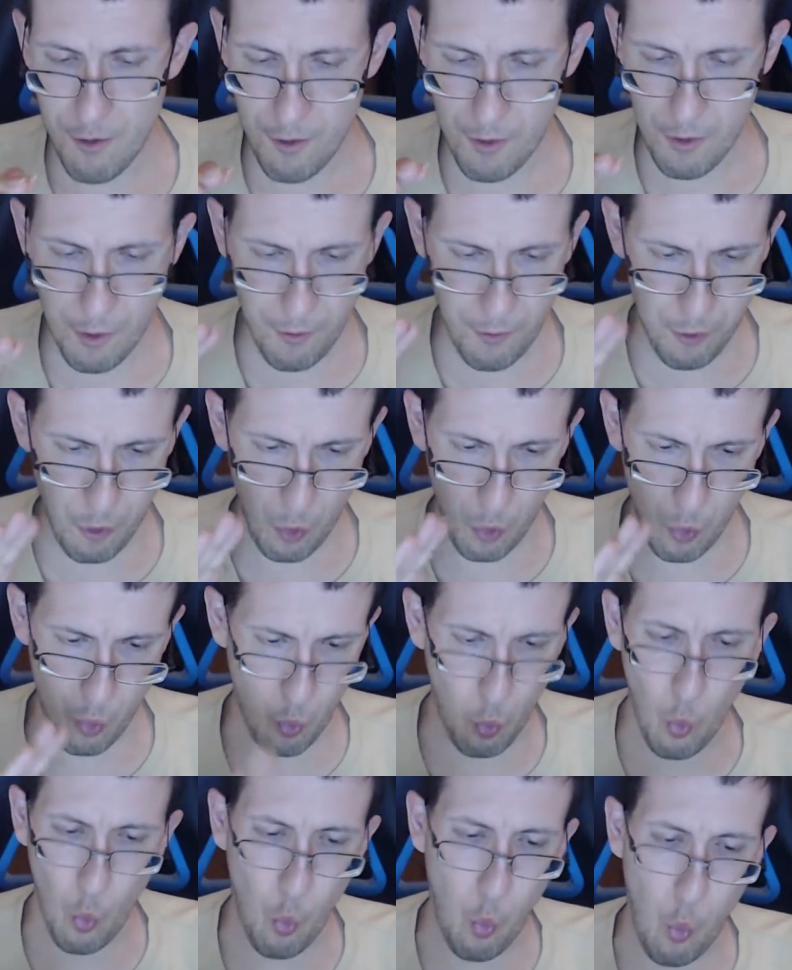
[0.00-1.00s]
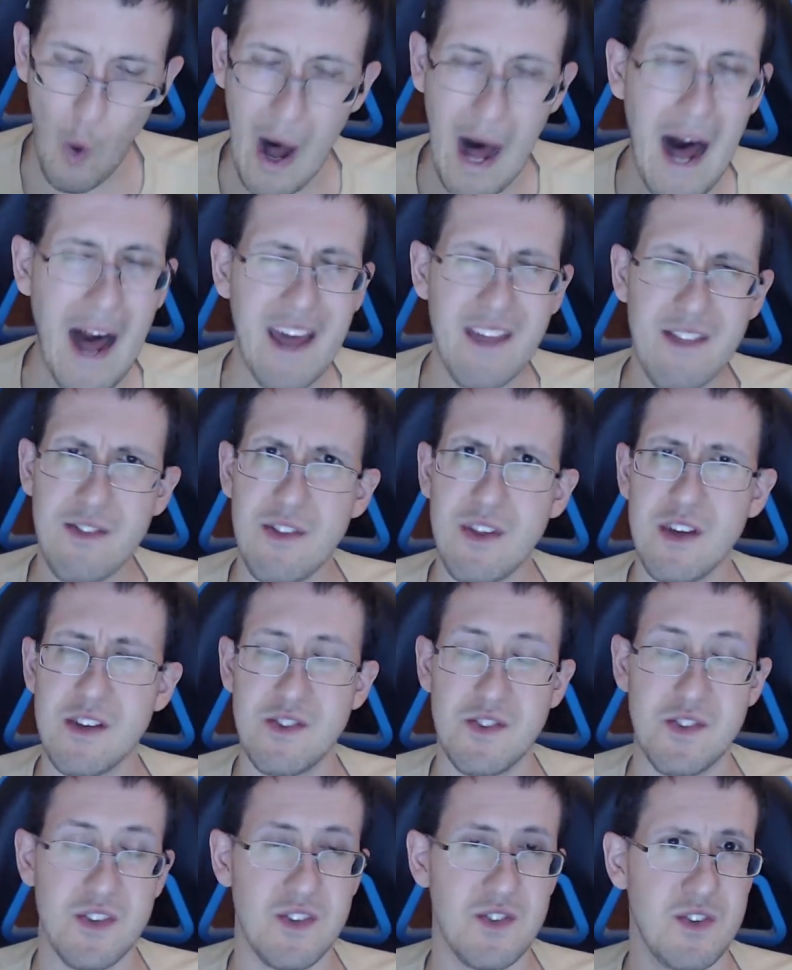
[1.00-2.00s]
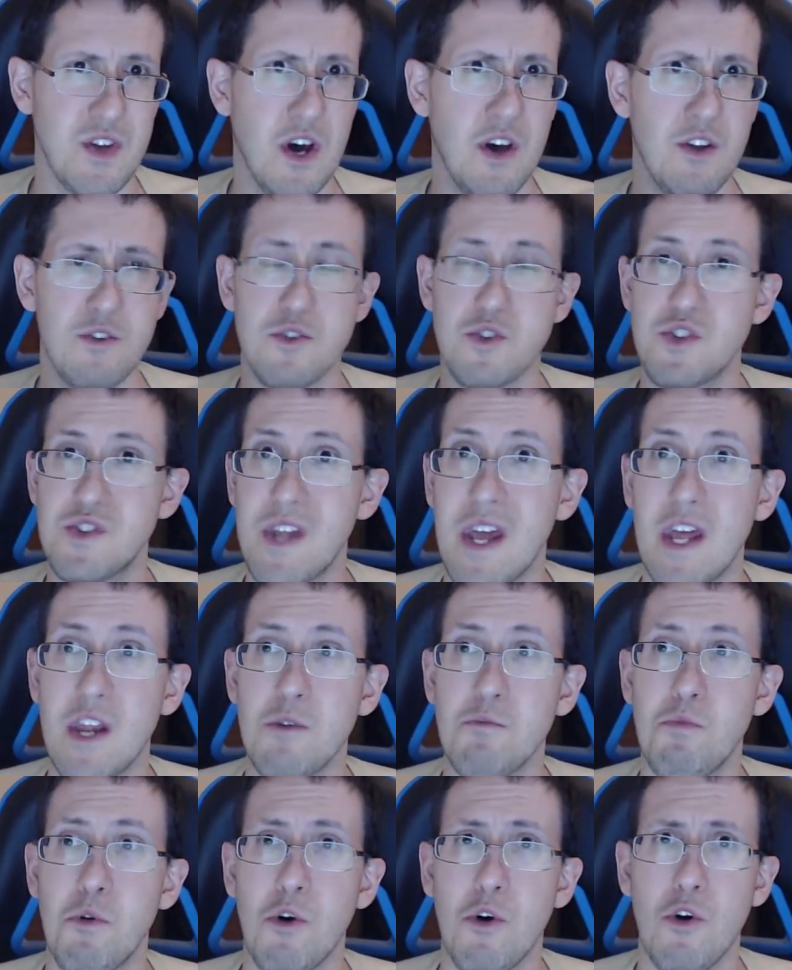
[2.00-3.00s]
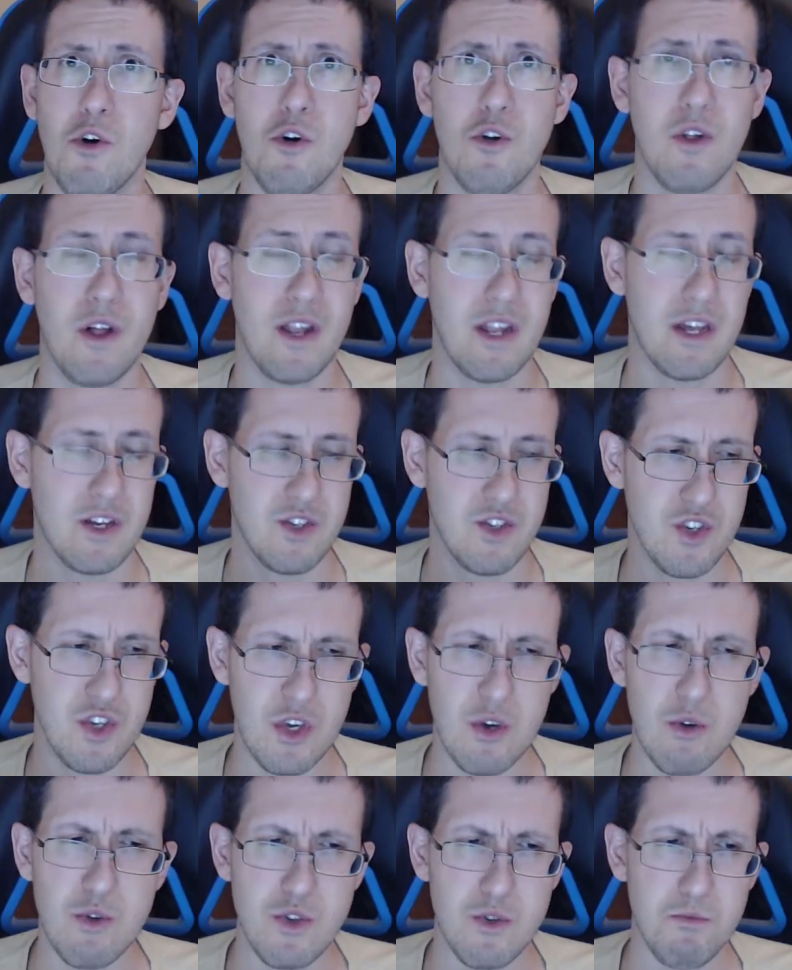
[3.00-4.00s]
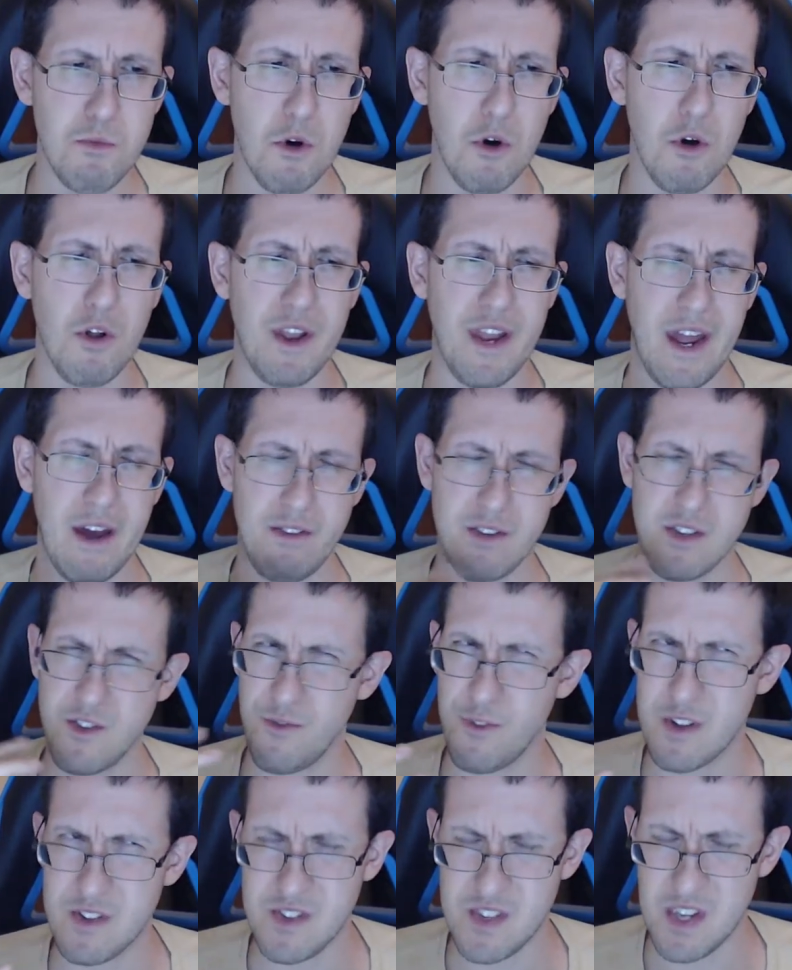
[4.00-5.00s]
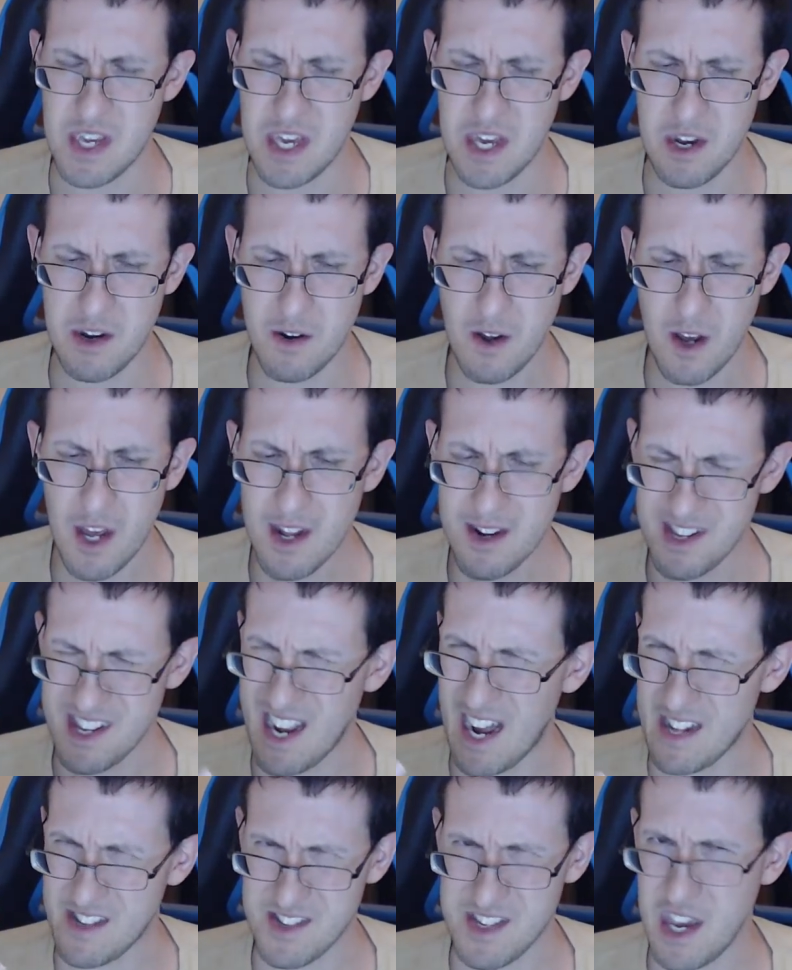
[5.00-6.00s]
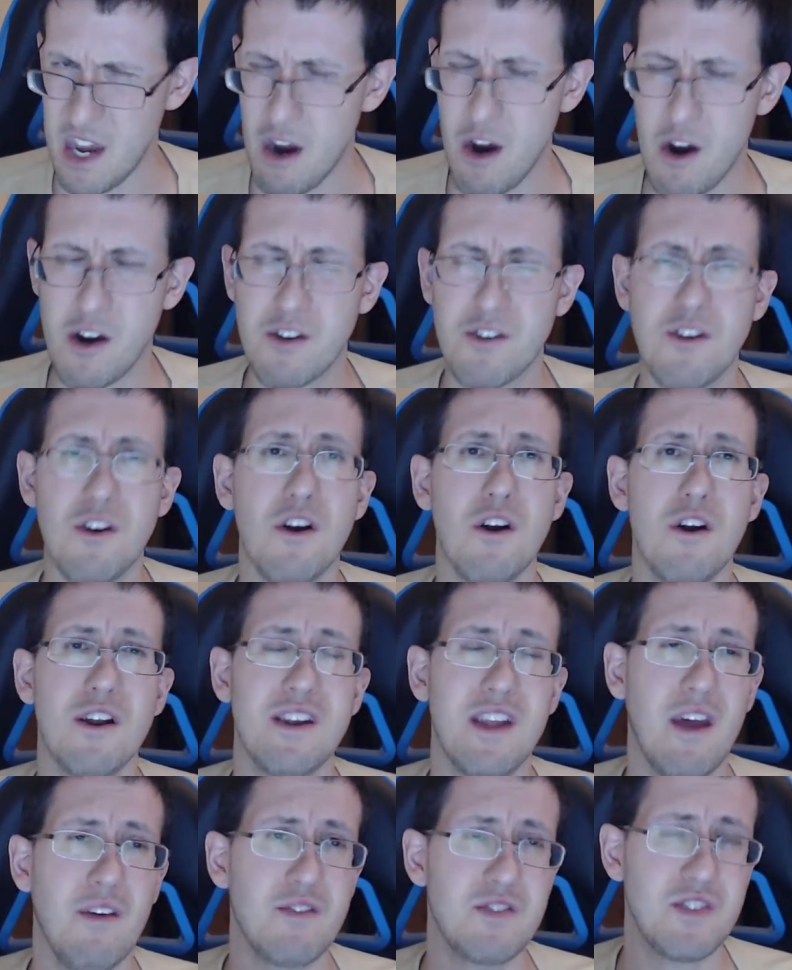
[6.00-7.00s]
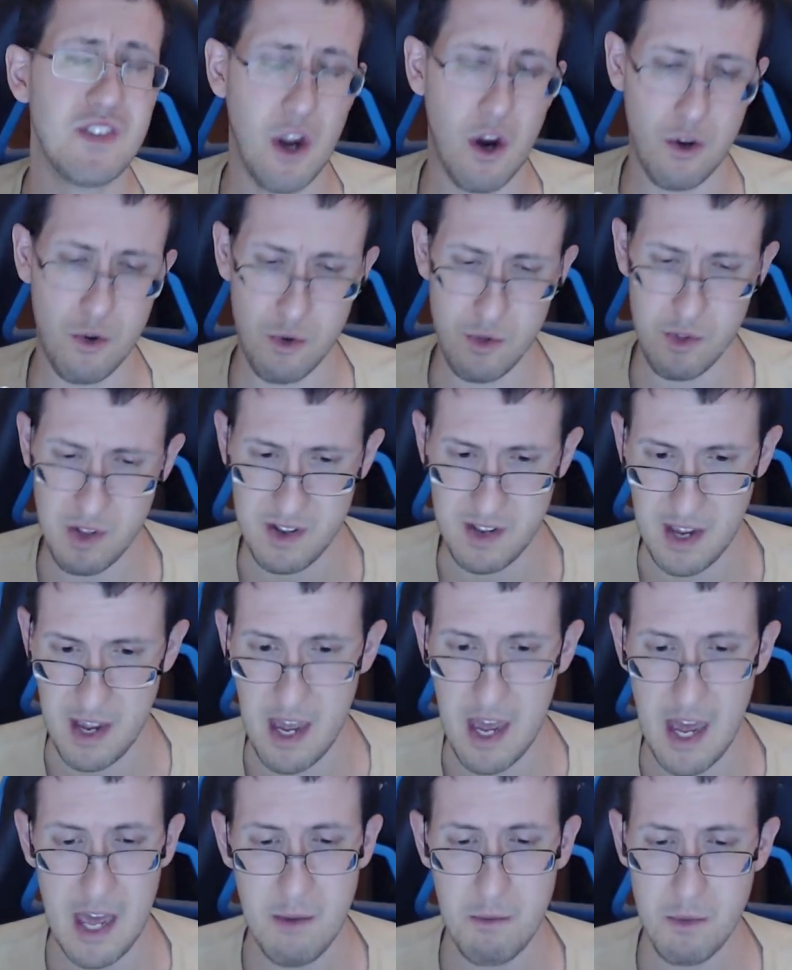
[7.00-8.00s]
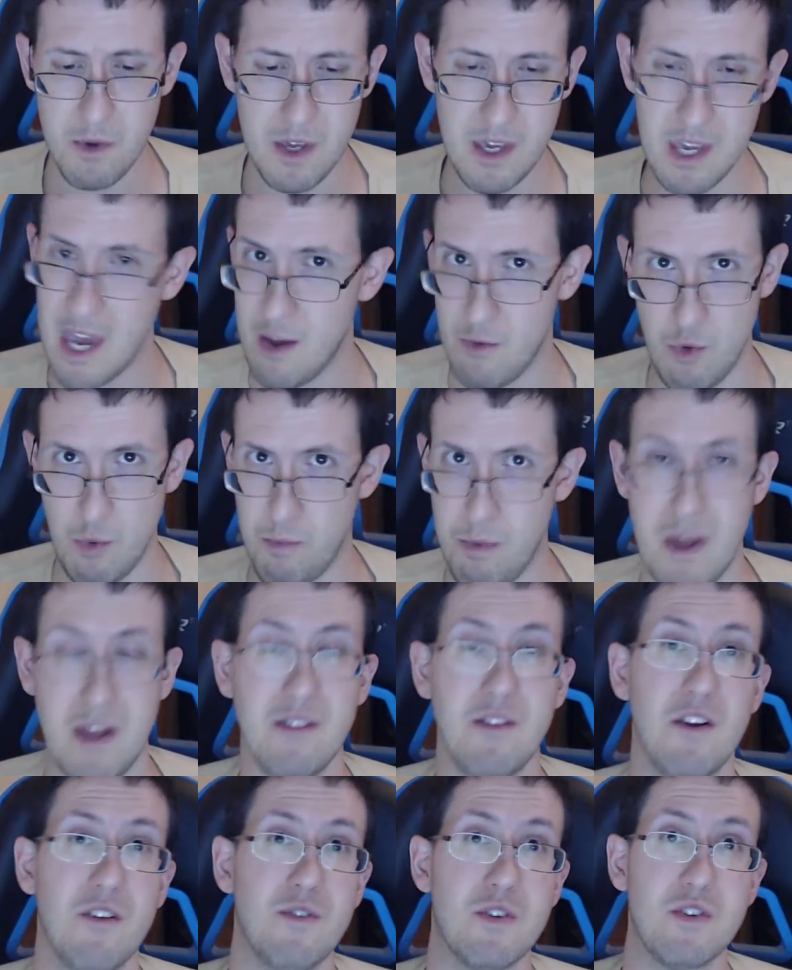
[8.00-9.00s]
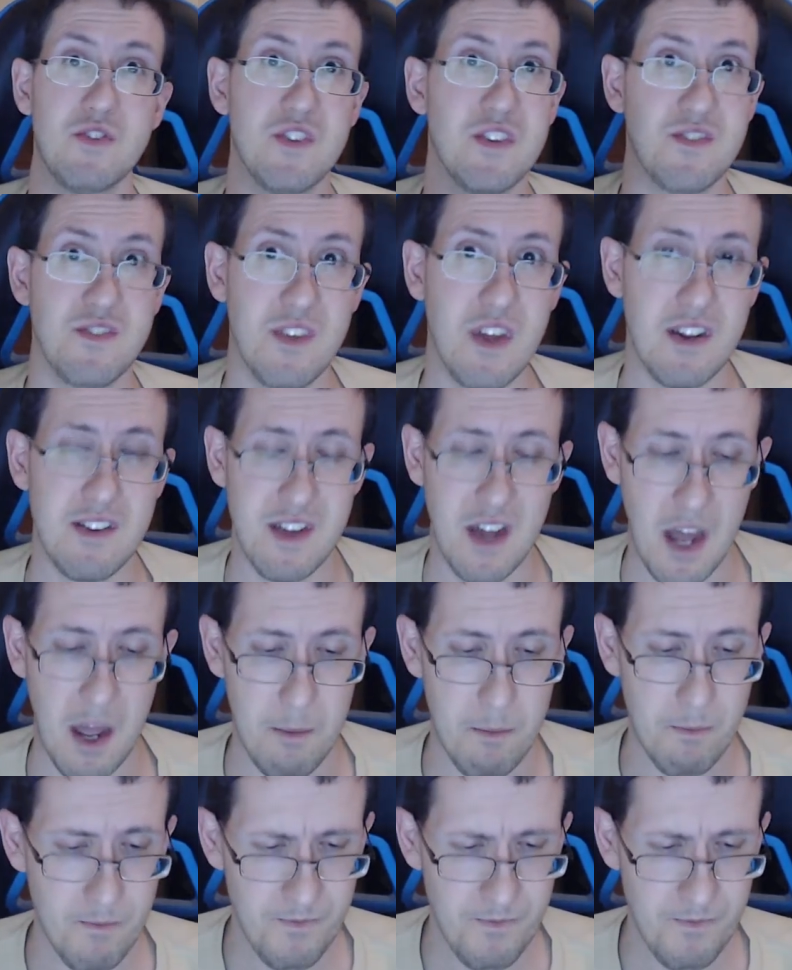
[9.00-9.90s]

for why this is understandable and excusable and how this fits in to God's character and David's character at the time. He had repented of his sins at that time.